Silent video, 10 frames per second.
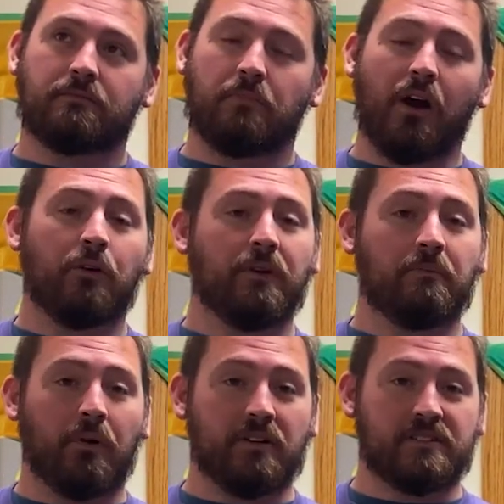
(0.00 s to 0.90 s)
borrowing
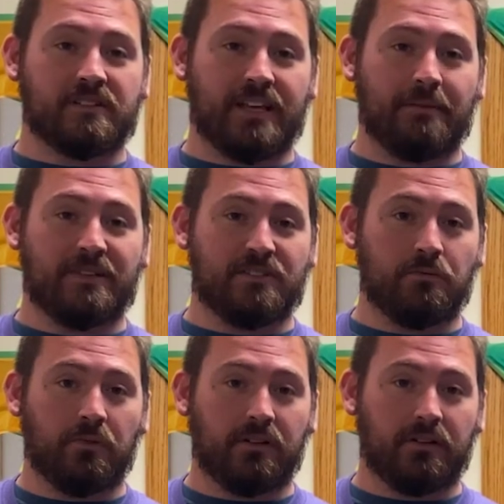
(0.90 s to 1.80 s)
books the same as you
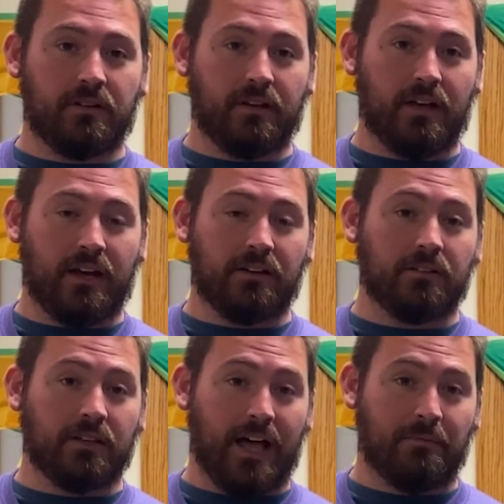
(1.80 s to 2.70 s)
would at a
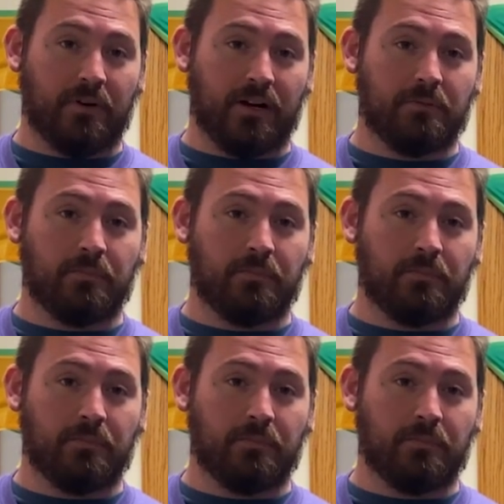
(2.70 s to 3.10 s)
library,